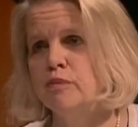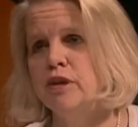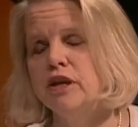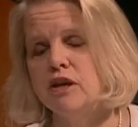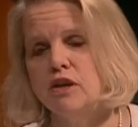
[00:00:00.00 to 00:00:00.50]

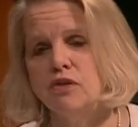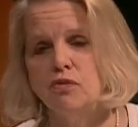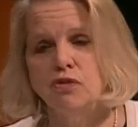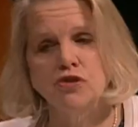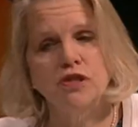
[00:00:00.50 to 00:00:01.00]

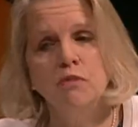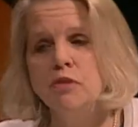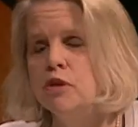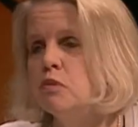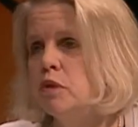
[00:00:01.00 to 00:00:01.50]
Because
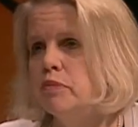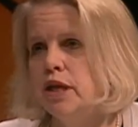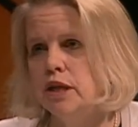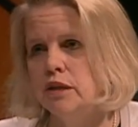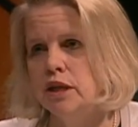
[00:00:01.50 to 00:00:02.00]
simply
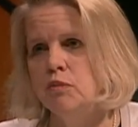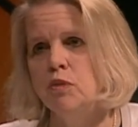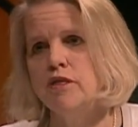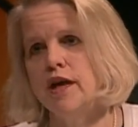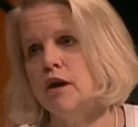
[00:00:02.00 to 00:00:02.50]
repealing
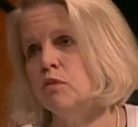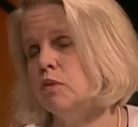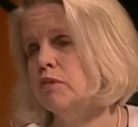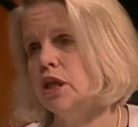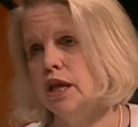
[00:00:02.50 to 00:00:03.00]
without
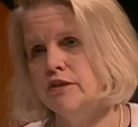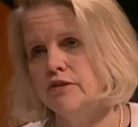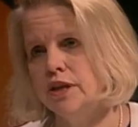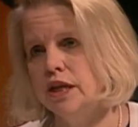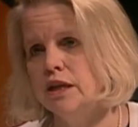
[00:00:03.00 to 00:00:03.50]

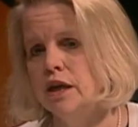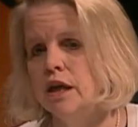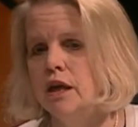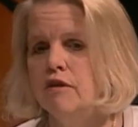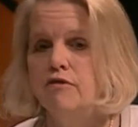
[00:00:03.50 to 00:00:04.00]
replacing,
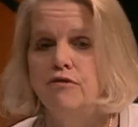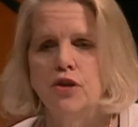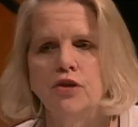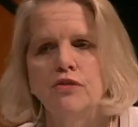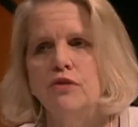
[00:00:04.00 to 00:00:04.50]

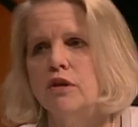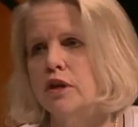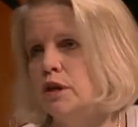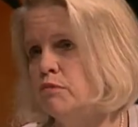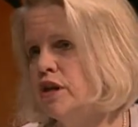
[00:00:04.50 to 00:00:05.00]
first,
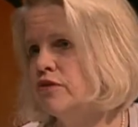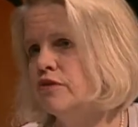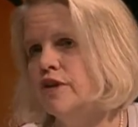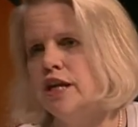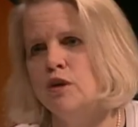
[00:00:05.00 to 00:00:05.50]
in
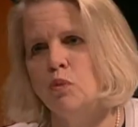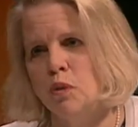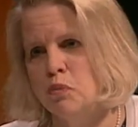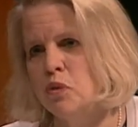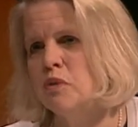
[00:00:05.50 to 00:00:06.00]
Pennsylvania,
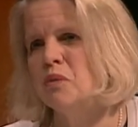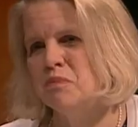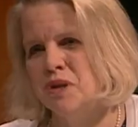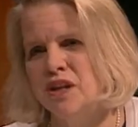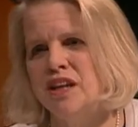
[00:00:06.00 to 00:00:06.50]

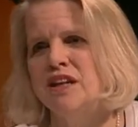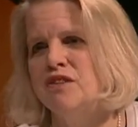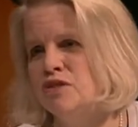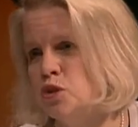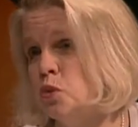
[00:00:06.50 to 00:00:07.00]
1.1 million
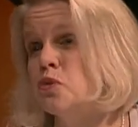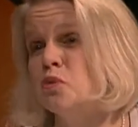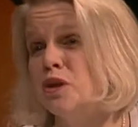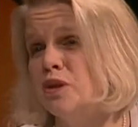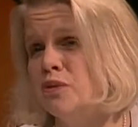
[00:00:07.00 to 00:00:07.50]

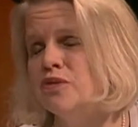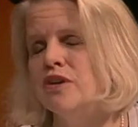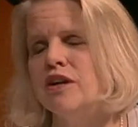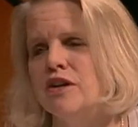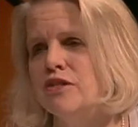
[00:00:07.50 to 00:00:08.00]
individuals would lose
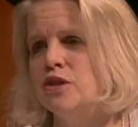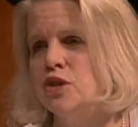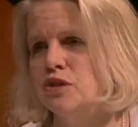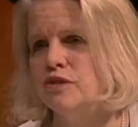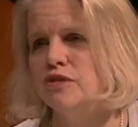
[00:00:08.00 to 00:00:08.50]
their health
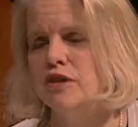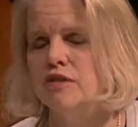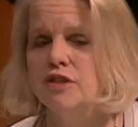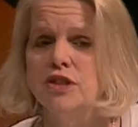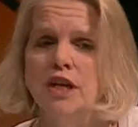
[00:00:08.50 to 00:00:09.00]
insurance
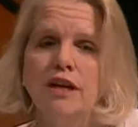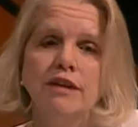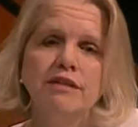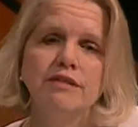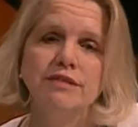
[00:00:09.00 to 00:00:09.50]
coverage.
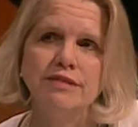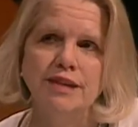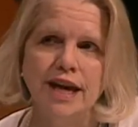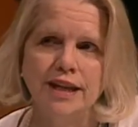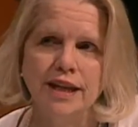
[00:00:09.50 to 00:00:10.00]

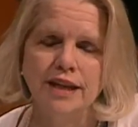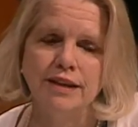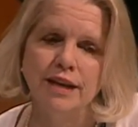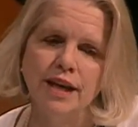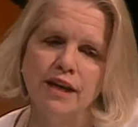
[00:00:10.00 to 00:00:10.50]

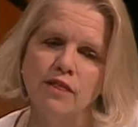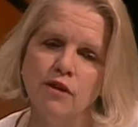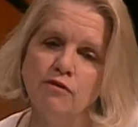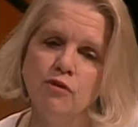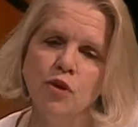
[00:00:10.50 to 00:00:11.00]
Second,
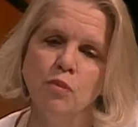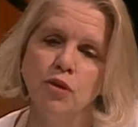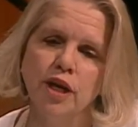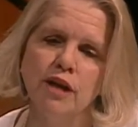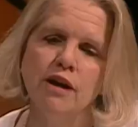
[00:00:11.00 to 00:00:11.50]
the
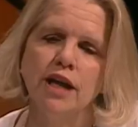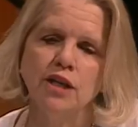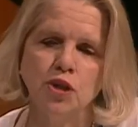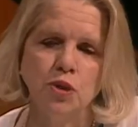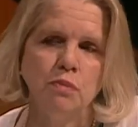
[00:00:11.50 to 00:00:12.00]
Affordable Care
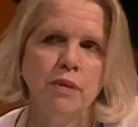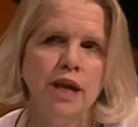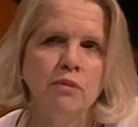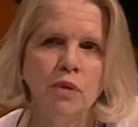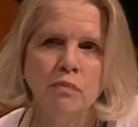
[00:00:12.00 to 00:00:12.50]
Act, as you
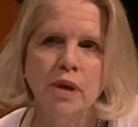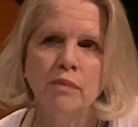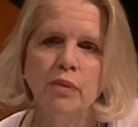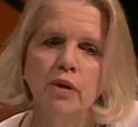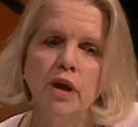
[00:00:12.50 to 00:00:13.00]
may
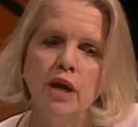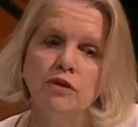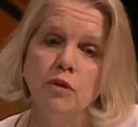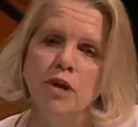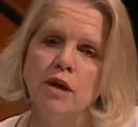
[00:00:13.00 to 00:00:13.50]
remember,
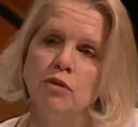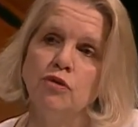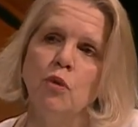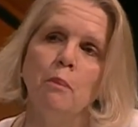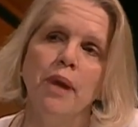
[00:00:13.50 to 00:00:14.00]
to be able
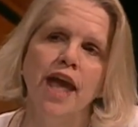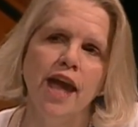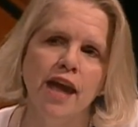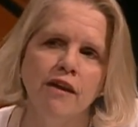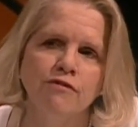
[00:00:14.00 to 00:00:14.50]
to
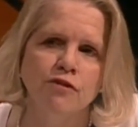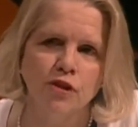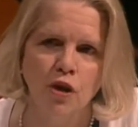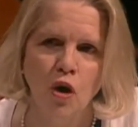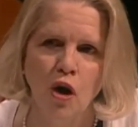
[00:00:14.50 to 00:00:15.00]
pay
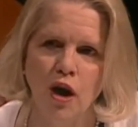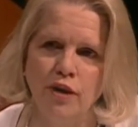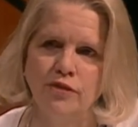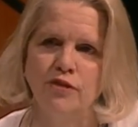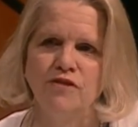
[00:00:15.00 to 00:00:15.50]
for the
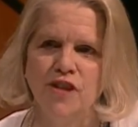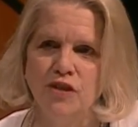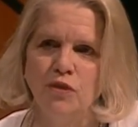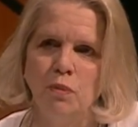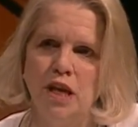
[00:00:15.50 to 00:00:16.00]
cost of the
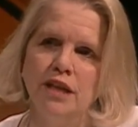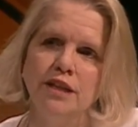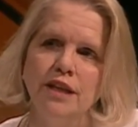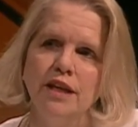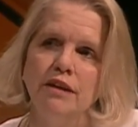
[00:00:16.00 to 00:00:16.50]

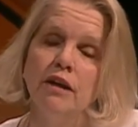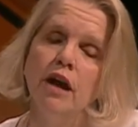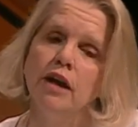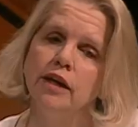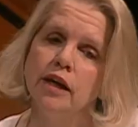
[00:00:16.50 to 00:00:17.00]
expanded care,
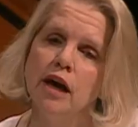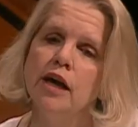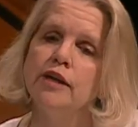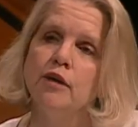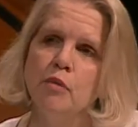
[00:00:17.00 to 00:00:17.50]

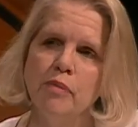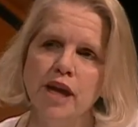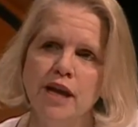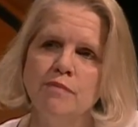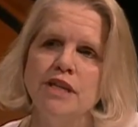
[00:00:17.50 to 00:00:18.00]
cut
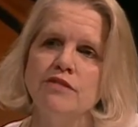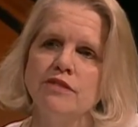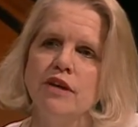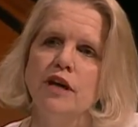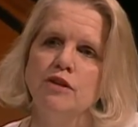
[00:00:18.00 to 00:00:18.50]

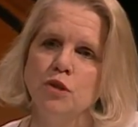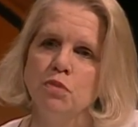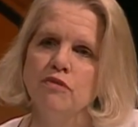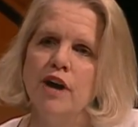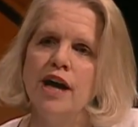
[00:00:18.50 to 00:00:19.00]
payments to
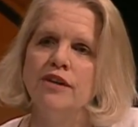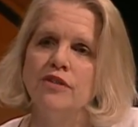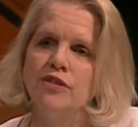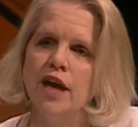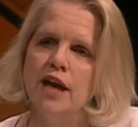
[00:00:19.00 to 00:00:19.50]

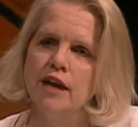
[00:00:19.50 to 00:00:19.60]
providers.